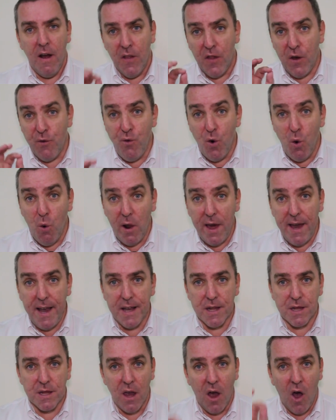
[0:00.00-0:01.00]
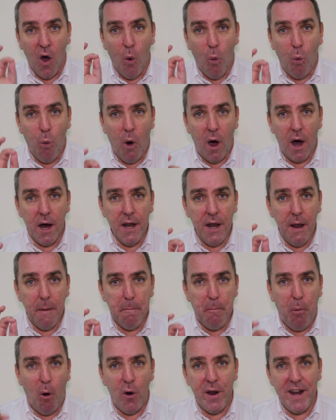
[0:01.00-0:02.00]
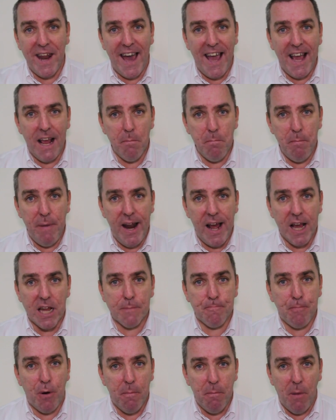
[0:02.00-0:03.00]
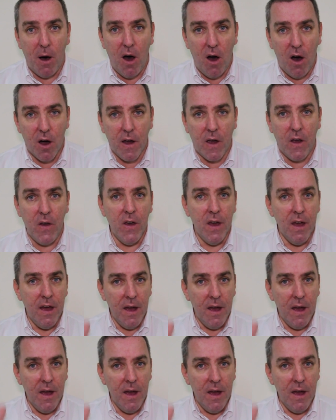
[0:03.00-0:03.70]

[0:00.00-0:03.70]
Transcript: The rule is 1.8 minutes per mark.